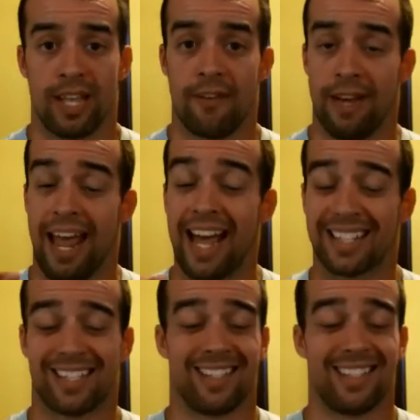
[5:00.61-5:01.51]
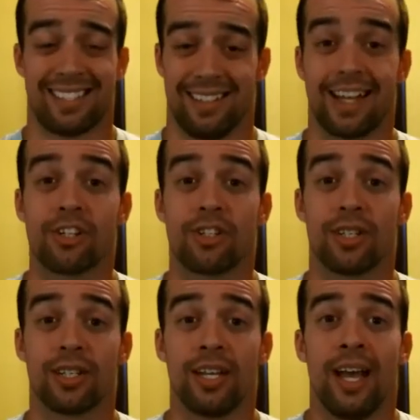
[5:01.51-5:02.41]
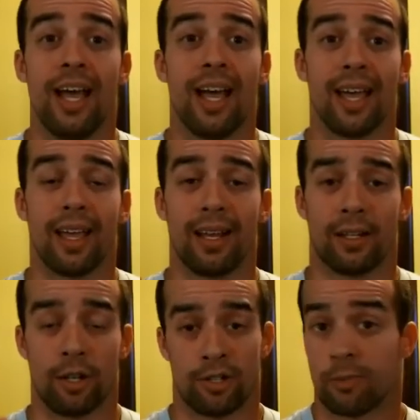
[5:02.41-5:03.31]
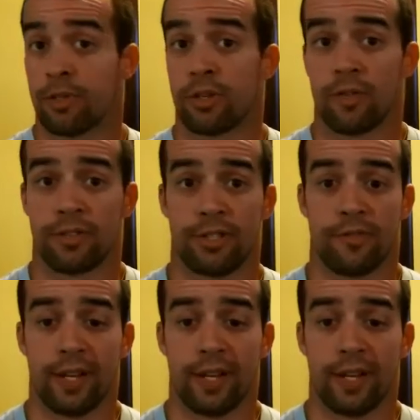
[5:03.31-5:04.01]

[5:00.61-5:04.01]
They have an excellent selection, and customer service is